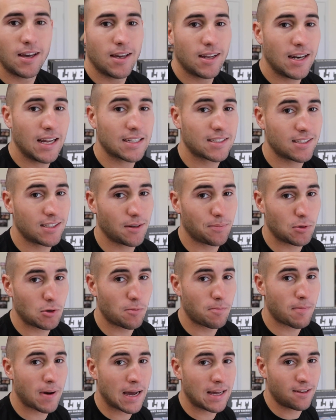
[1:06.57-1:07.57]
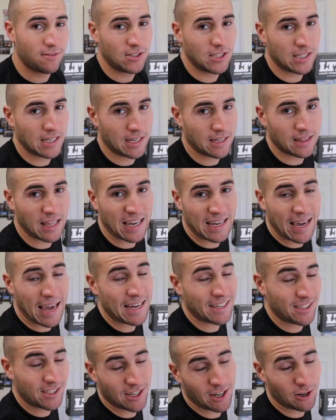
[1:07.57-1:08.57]
Next up, you might have seen like
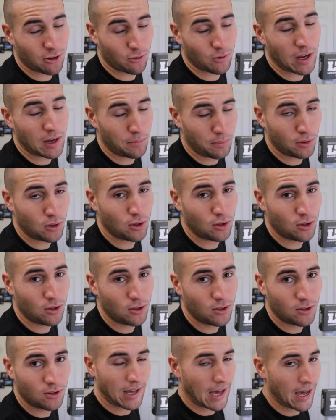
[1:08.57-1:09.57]
a ton of Red Bull.